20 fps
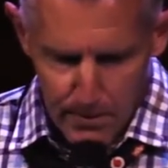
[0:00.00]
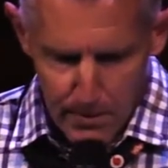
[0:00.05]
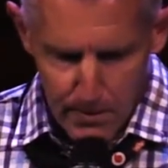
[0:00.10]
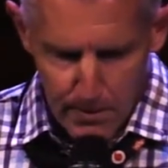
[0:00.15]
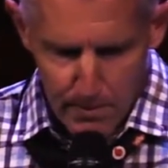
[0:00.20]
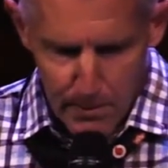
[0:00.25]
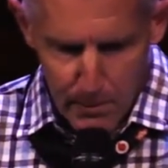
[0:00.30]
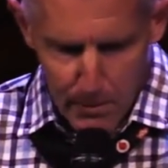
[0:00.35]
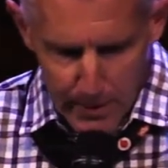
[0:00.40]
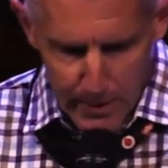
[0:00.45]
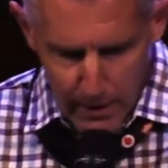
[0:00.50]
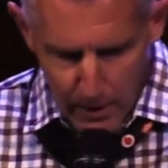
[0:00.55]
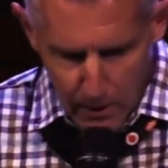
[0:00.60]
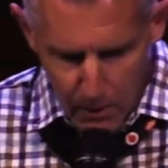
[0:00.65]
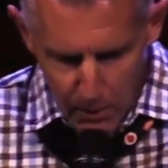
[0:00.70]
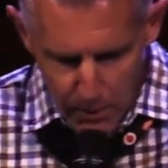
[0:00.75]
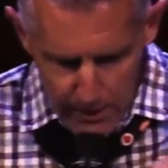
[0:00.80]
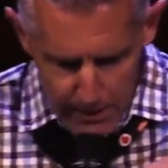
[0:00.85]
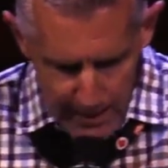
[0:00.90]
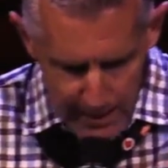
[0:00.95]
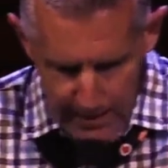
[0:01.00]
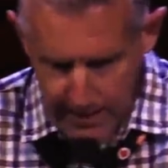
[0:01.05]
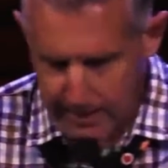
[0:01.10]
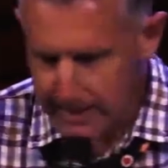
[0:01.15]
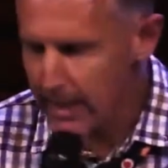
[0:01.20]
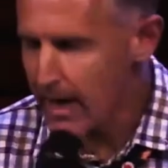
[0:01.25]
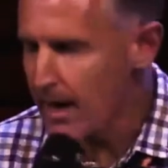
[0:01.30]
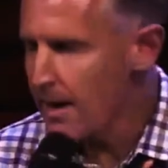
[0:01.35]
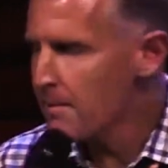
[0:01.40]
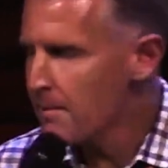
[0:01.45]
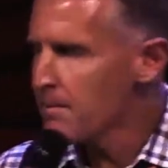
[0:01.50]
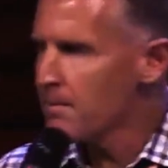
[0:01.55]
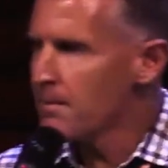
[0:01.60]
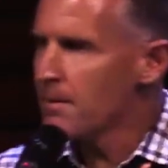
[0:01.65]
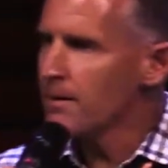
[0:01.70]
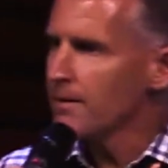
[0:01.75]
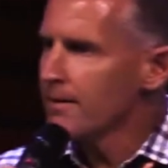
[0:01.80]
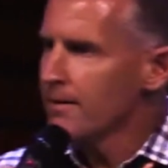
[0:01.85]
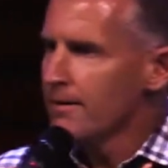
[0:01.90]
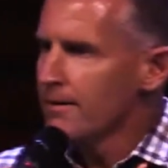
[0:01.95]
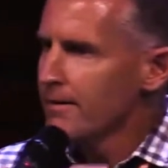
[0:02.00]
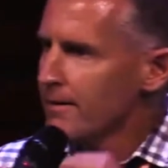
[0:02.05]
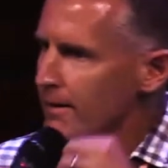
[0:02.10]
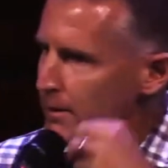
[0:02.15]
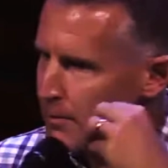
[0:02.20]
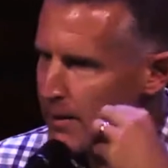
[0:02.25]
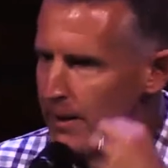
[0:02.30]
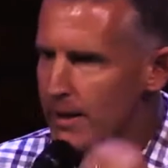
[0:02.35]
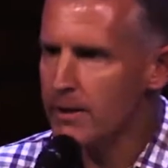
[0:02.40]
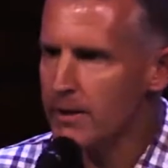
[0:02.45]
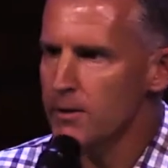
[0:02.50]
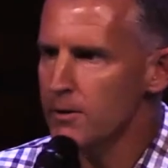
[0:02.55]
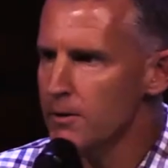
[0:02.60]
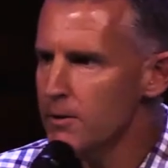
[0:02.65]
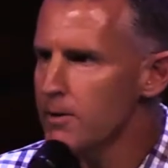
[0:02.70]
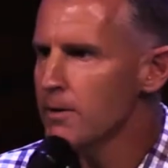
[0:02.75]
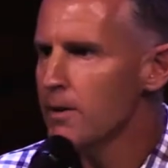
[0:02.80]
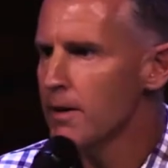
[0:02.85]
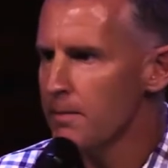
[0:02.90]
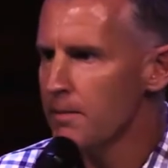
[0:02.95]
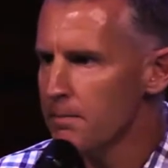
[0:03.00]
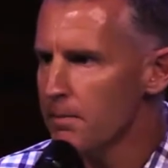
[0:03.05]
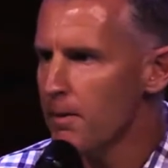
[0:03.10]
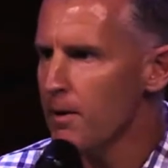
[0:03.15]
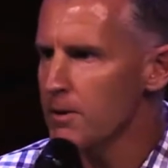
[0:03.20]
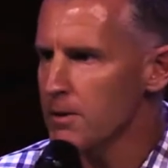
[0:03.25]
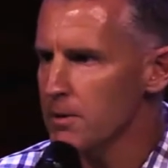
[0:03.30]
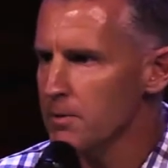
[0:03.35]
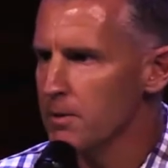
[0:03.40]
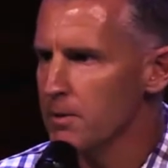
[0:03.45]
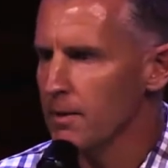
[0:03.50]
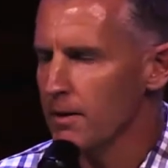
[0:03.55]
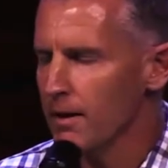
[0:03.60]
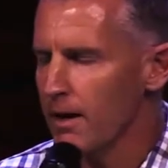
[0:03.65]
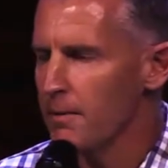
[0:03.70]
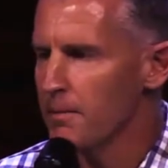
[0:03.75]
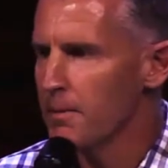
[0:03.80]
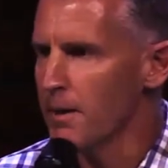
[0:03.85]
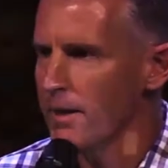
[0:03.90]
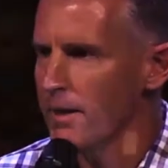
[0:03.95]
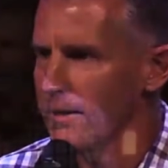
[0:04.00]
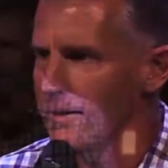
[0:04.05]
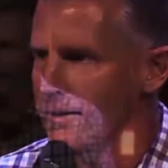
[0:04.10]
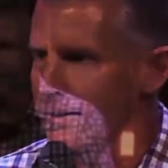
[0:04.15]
But when the Lord says, come, then we can do the impossible. Amen.